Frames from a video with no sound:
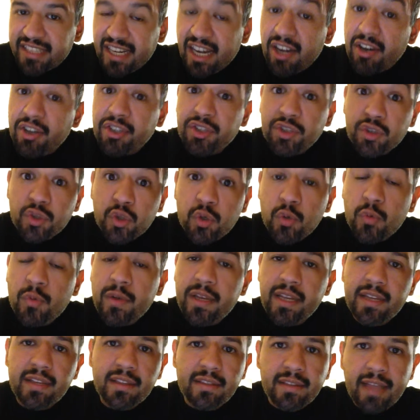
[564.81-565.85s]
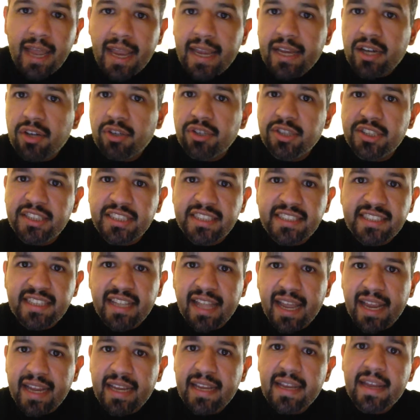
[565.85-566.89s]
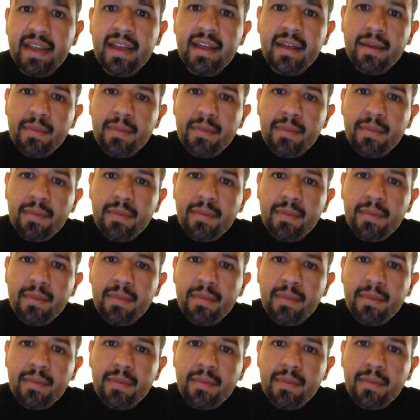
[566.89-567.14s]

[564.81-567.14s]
character who we like or dislike.